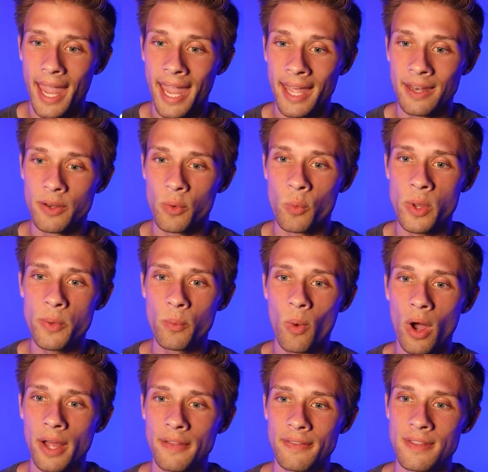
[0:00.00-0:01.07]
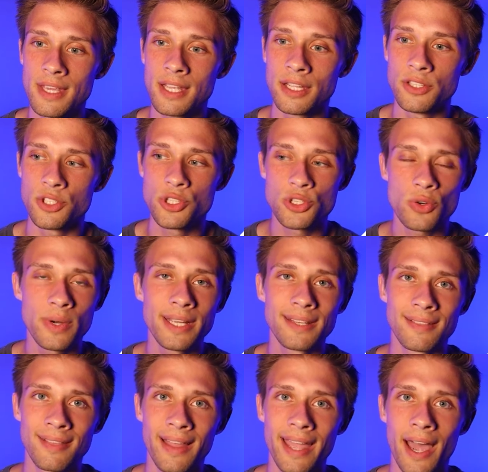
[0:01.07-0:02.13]
and we want the constraint
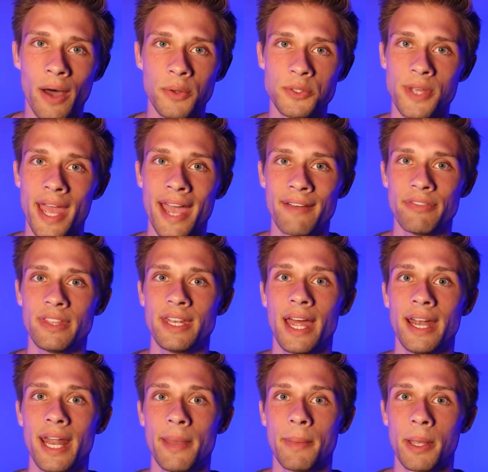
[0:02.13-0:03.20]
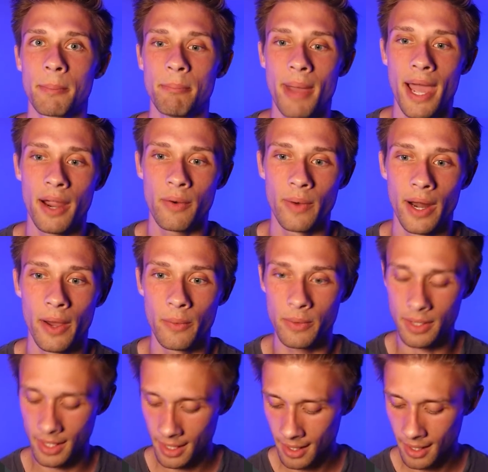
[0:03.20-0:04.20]
layout to have the dynamic background.